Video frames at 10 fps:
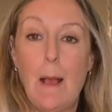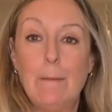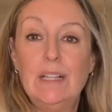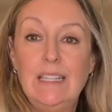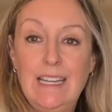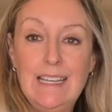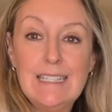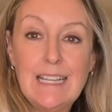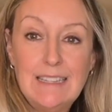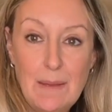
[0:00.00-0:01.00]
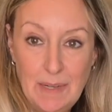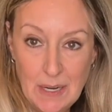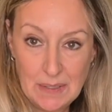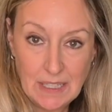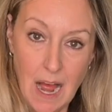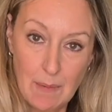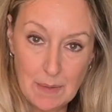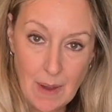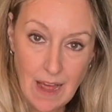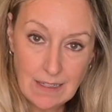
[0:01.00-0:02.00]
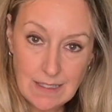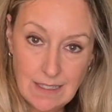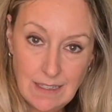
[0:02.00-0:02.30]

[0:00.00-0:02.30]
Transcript: please let me know in the comment box